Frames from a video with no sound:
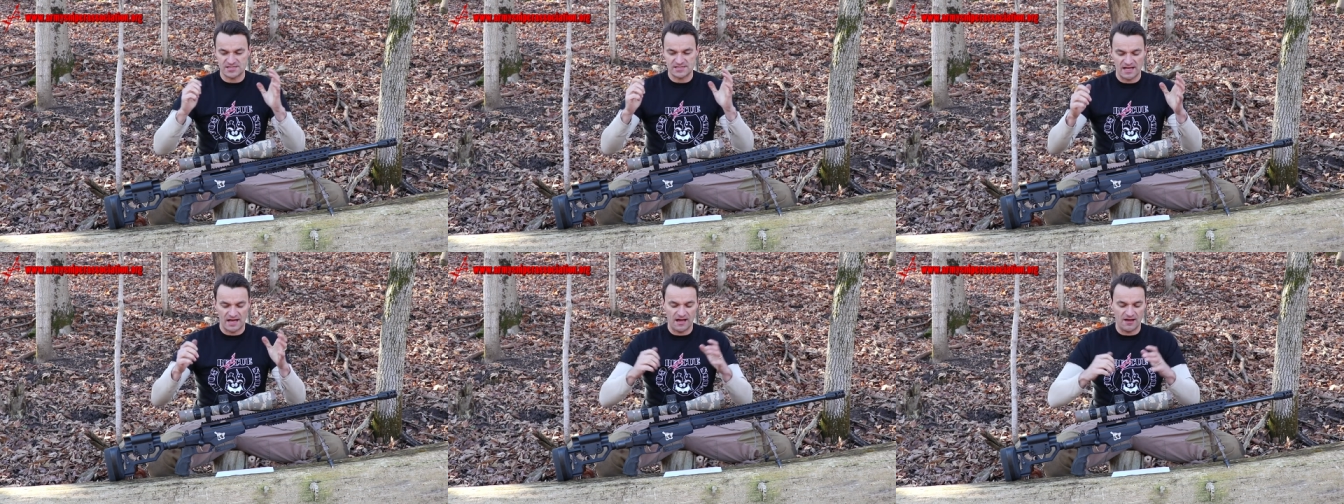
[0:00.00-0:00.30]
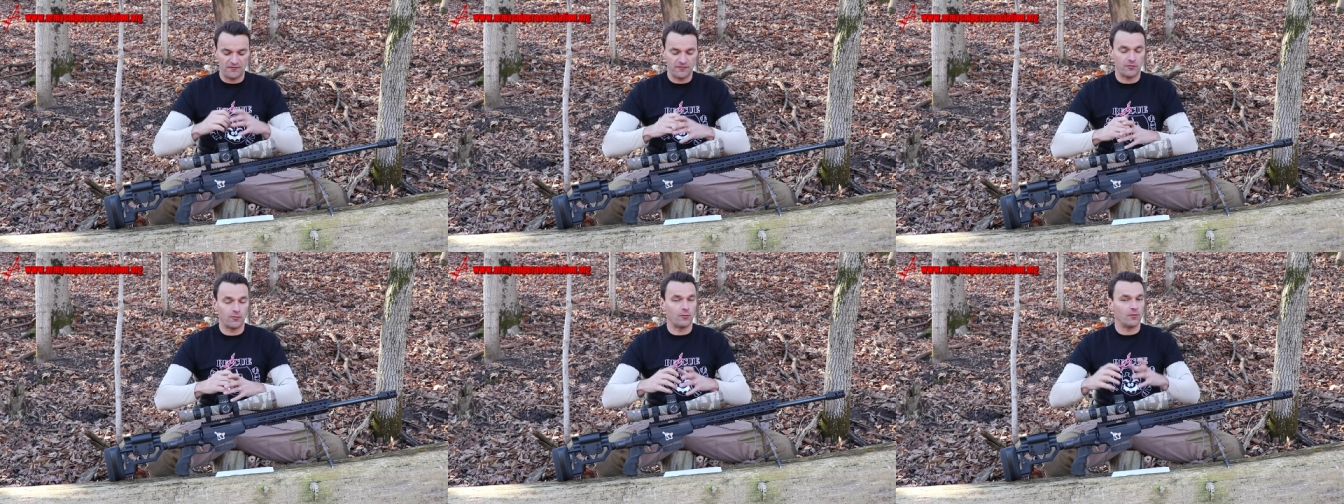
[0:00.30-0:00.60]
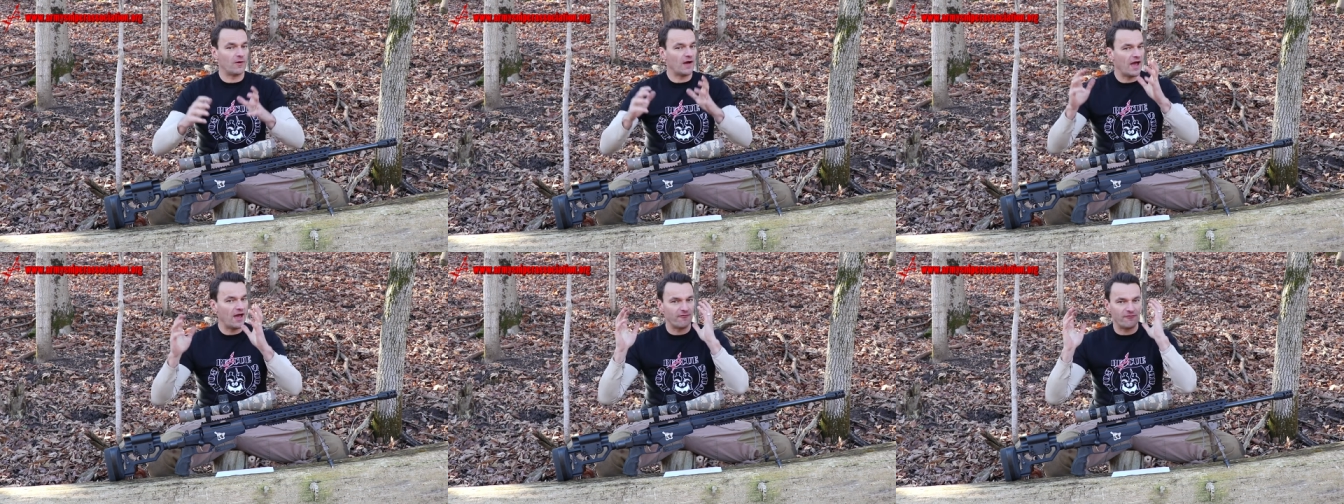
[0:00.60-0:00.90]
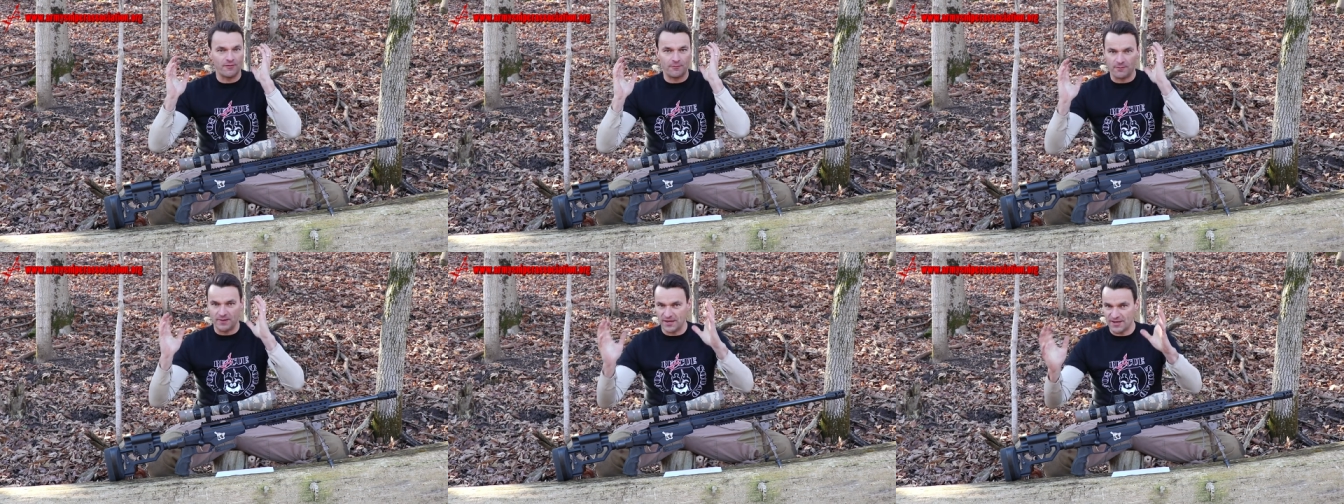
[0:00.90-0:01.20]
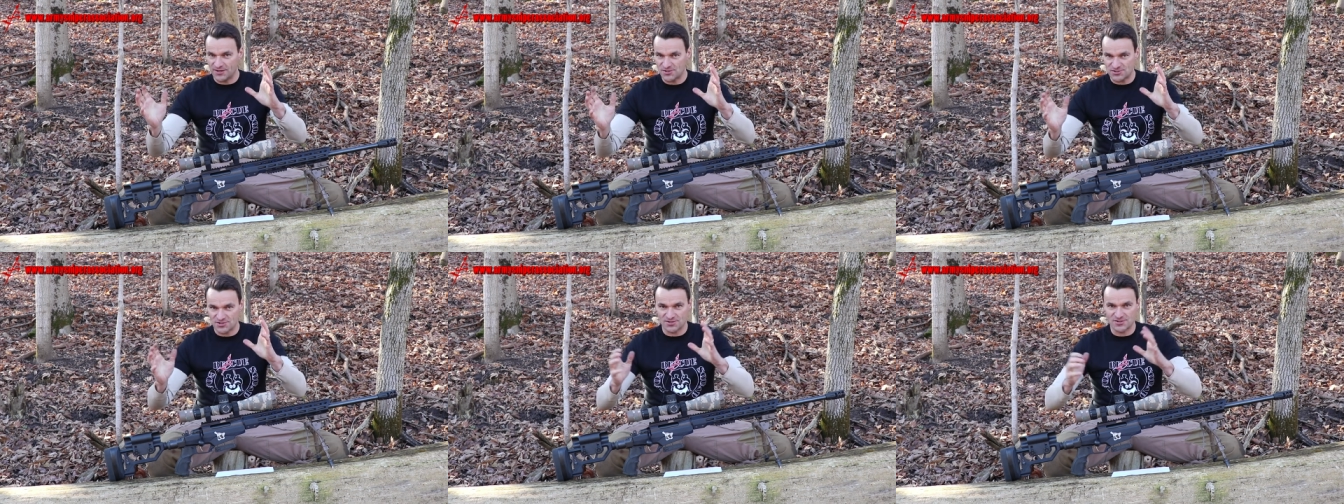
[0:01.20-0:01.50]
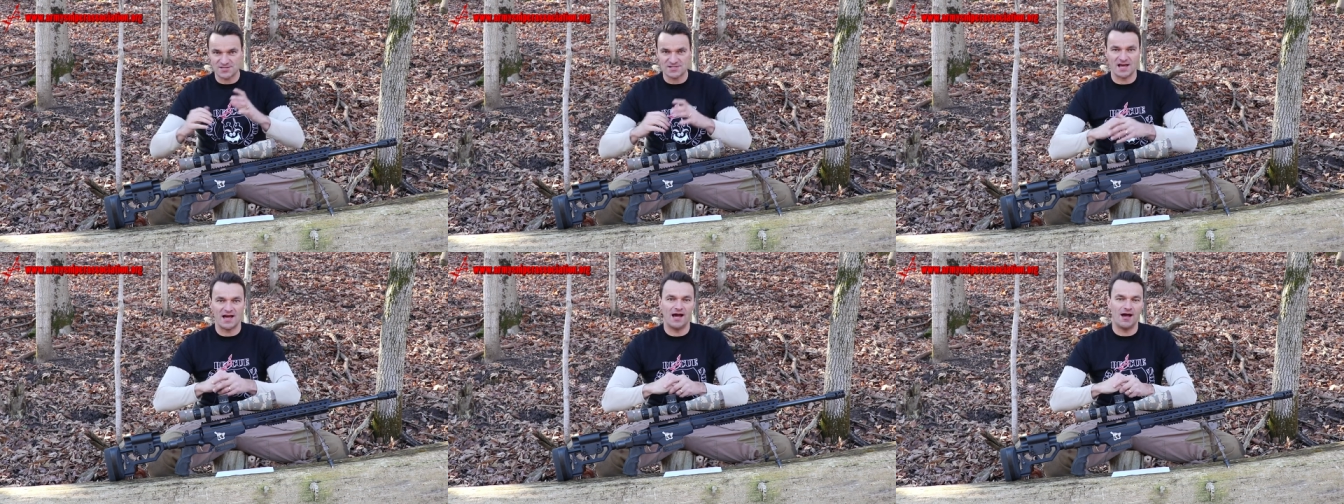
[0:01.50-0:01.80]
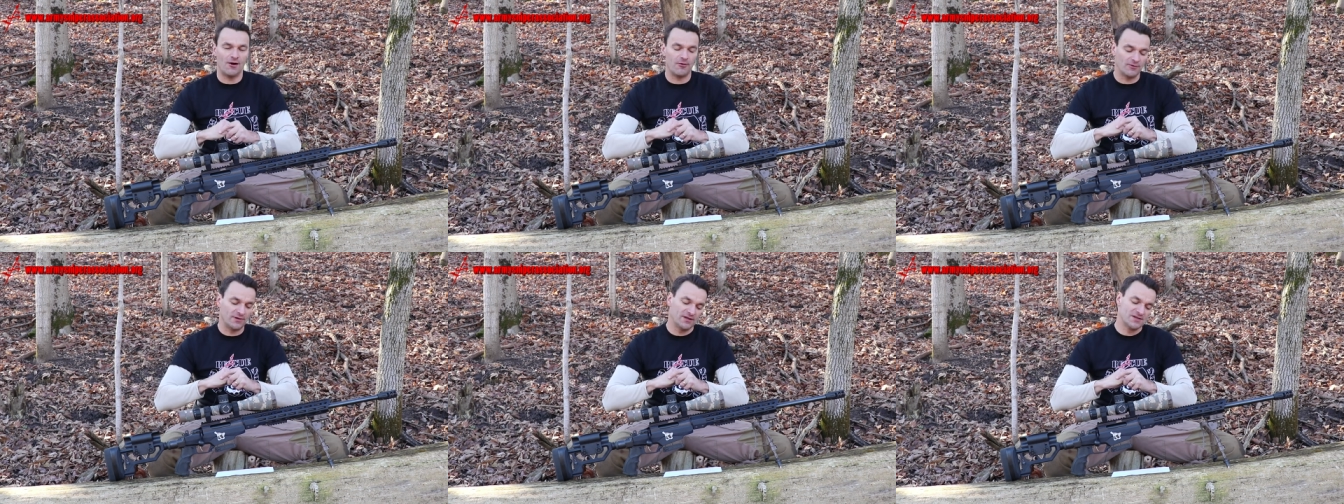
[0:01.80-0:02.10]
stuff we'll have pictures
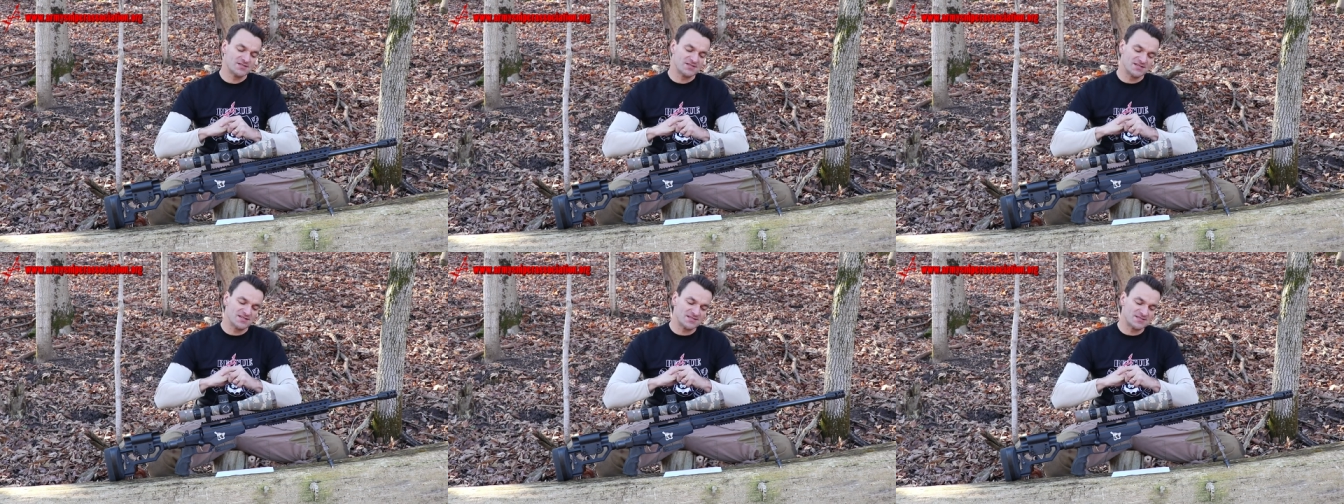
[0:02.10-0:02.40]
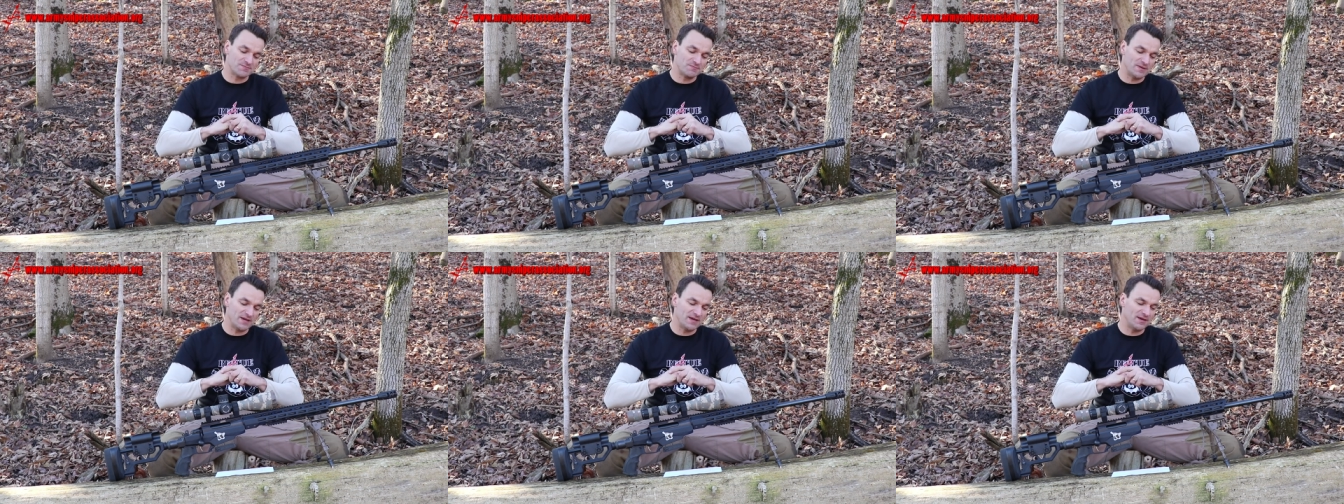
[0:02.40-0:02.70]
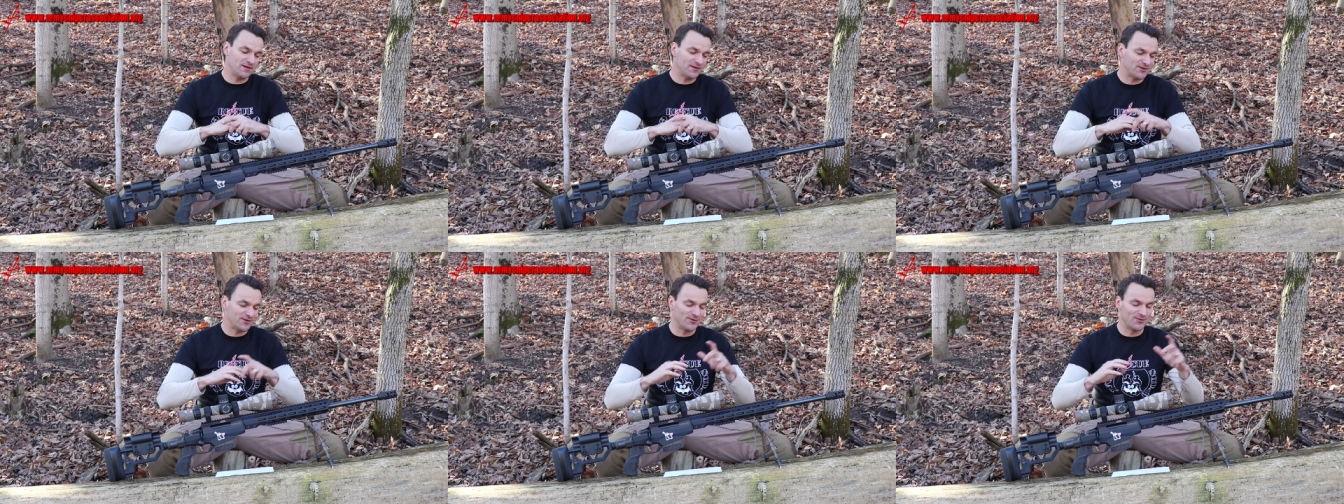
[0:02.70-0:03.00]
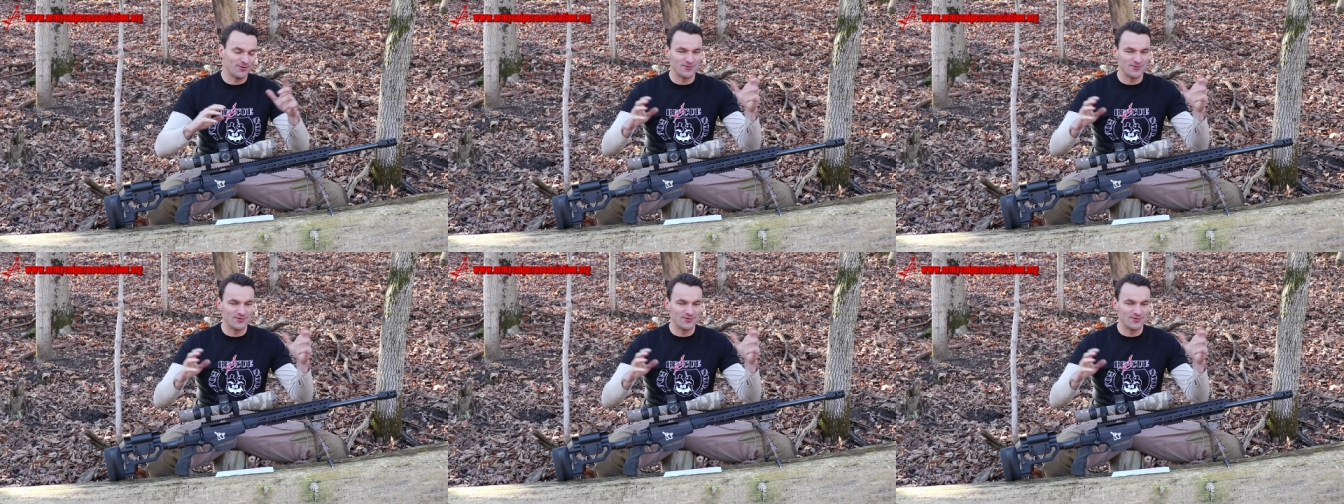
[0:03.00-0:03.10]
how this is being